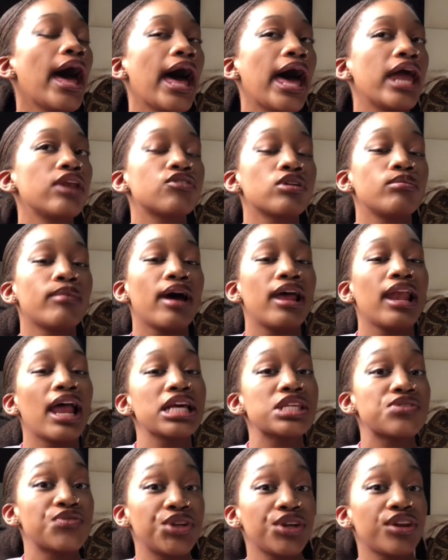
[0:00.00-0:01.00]
and for my
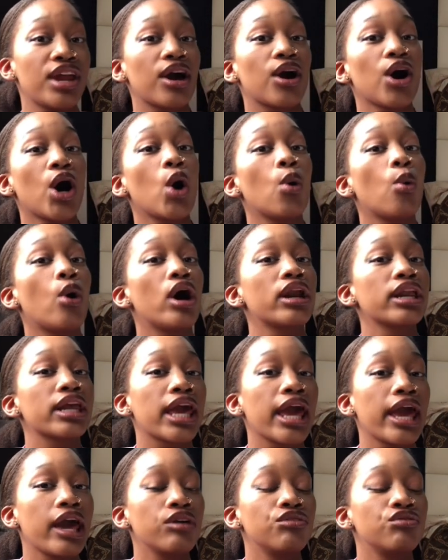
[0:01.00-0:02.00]
last video that got
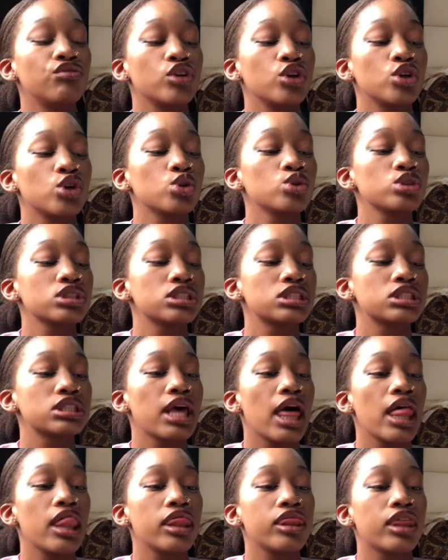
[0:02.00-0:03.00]
1k views
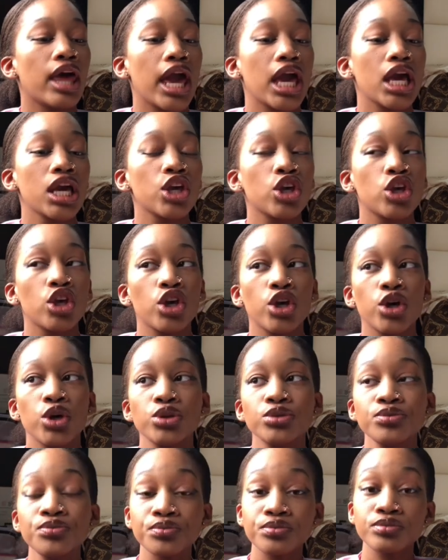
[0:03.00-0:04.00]
thank you
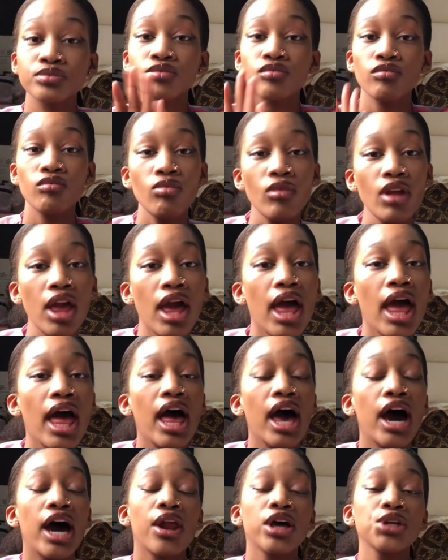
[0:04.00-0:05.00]

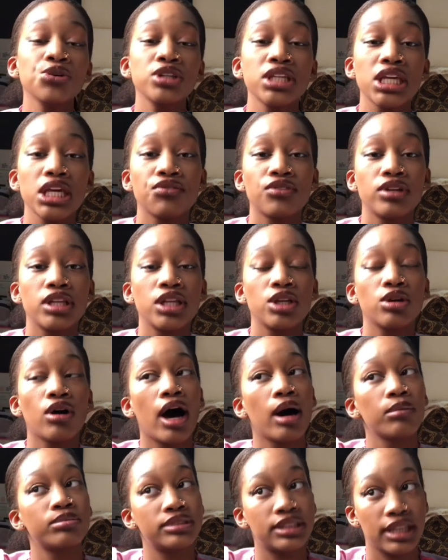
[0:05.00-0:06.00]
and i just want to give a little
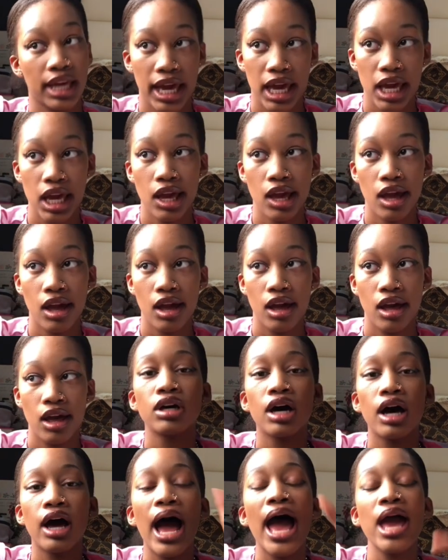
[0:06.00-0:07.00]
update
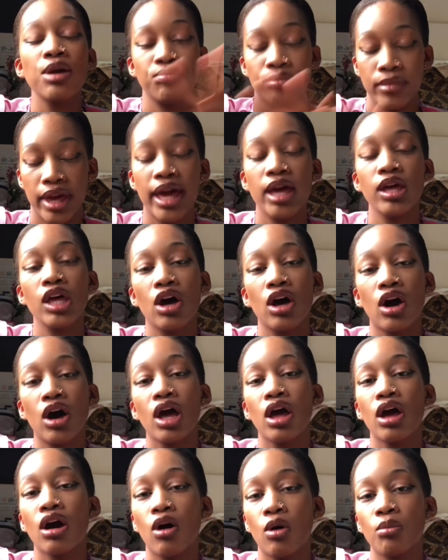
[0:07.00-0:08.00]
i may
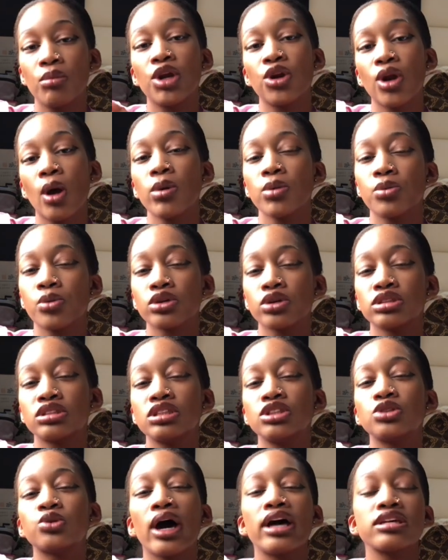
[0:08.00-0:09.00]
or may not be
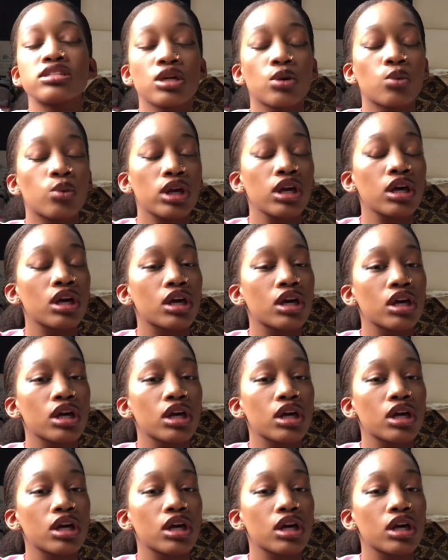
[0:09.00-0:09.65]
posting twice a week